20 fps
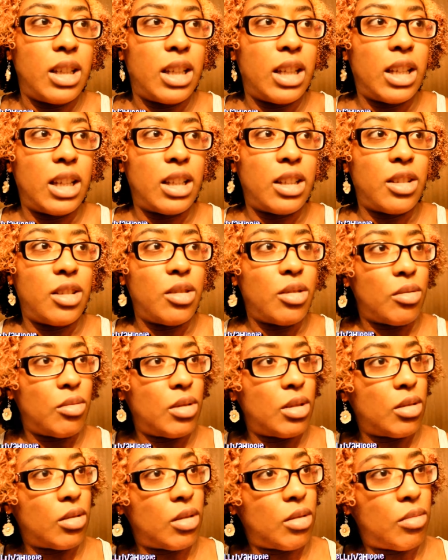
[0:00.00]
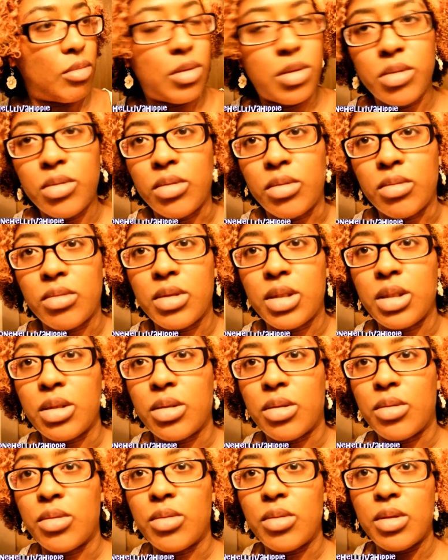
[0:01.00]
And, you know, we thought they were cool.
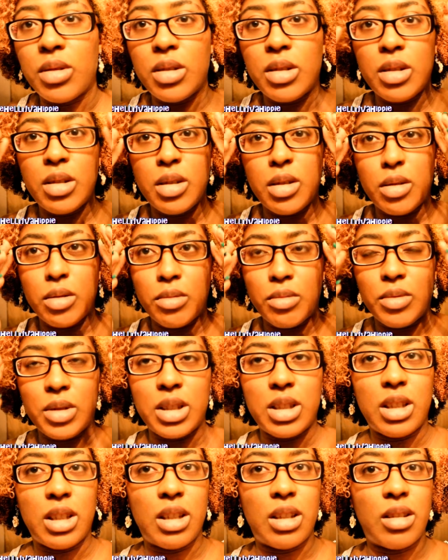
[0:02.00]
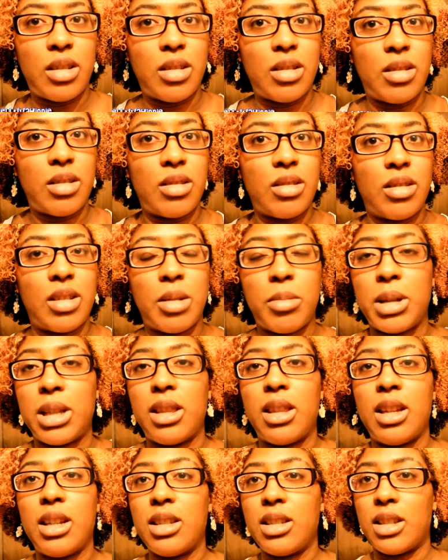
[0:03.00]
So we said, I mean,
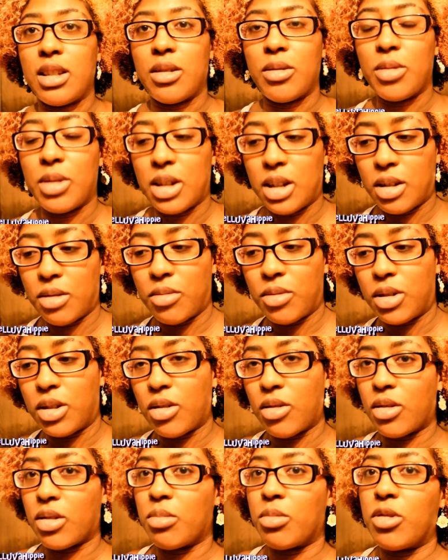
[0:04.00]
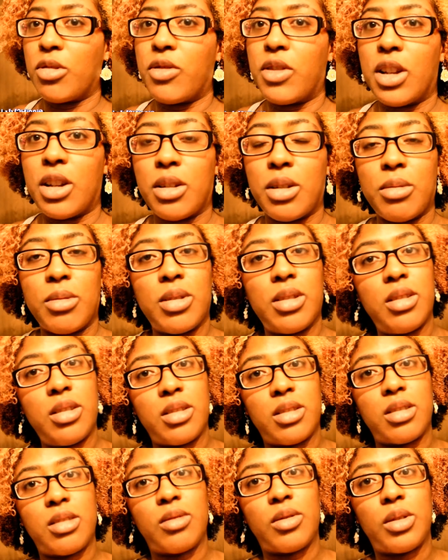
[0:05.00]
they said, okay, well, y'all can move down here with
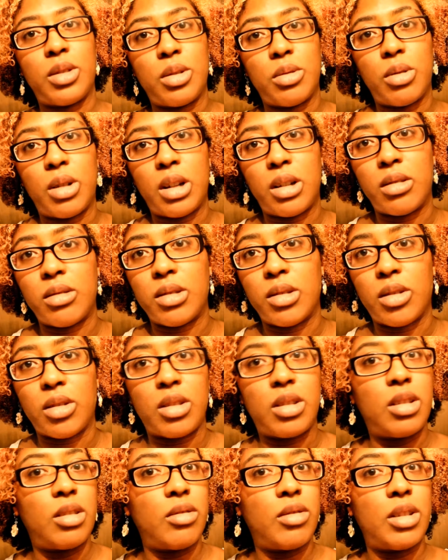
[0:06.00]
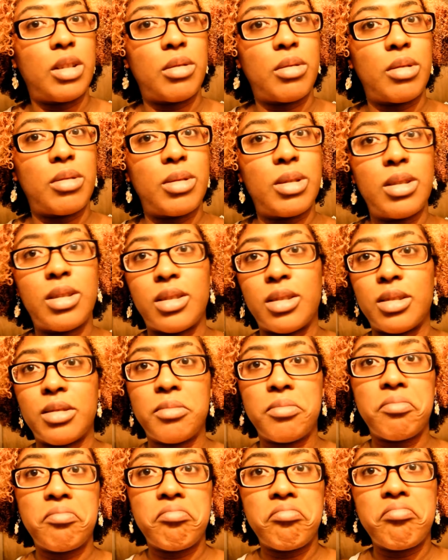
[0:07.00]
us for a little while. Y'all can live down here with us.
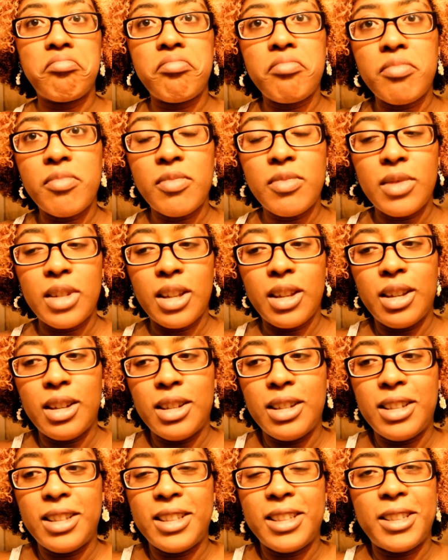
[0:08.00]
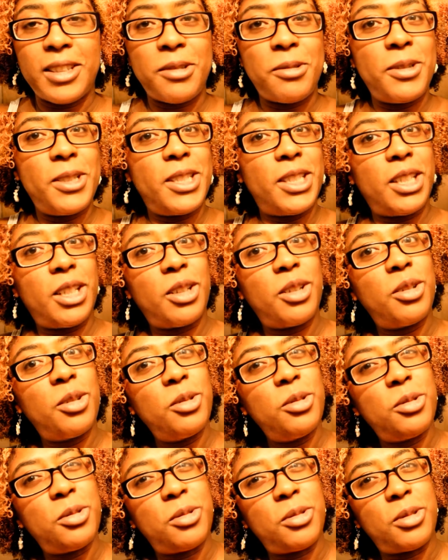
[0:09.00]
So we said,
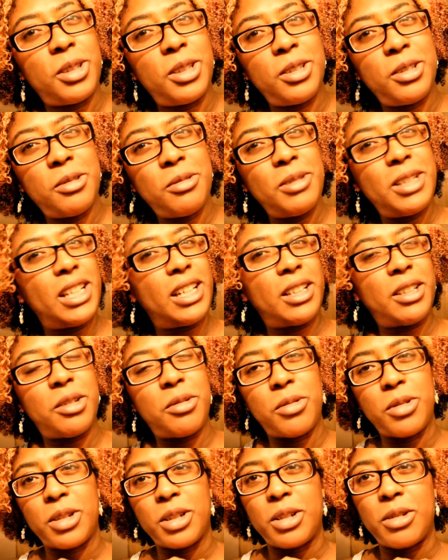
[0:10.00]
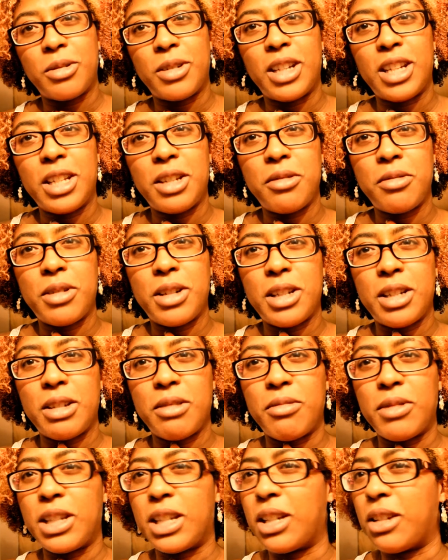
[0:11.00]
cool, you know, we got nowhere to go anyway.
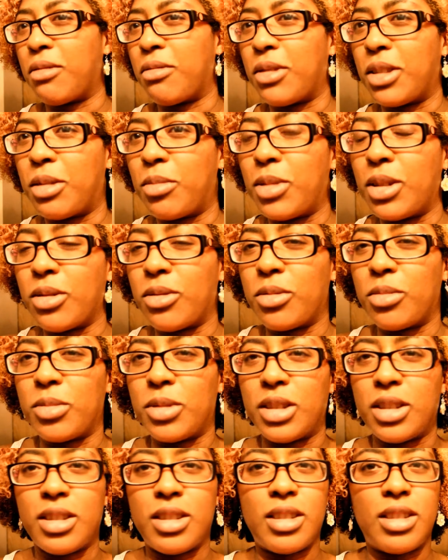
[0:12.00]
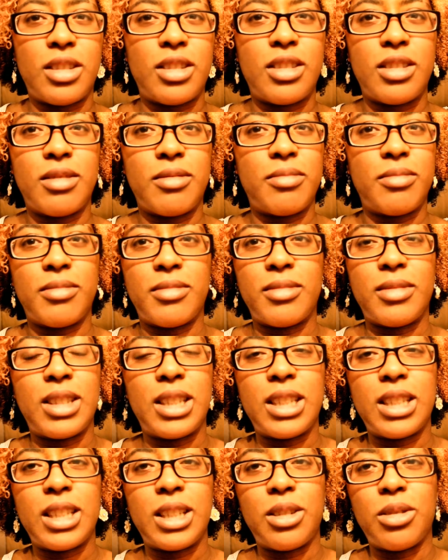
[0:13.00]
We can't really be homeless.
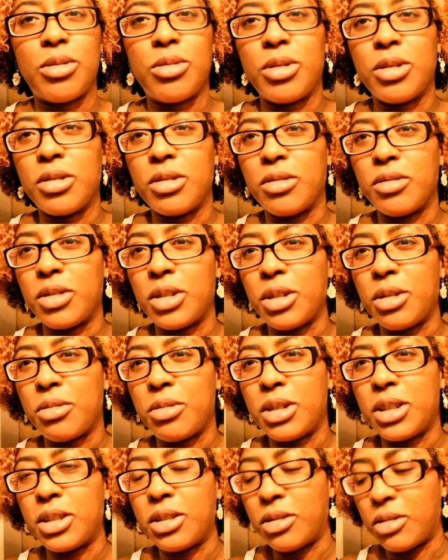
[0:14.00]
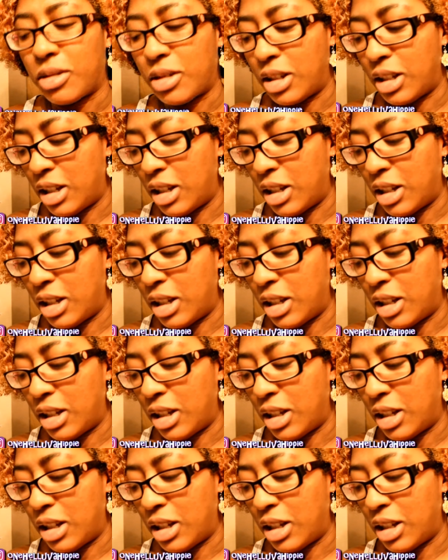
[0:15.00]
This ain't gonna work very well.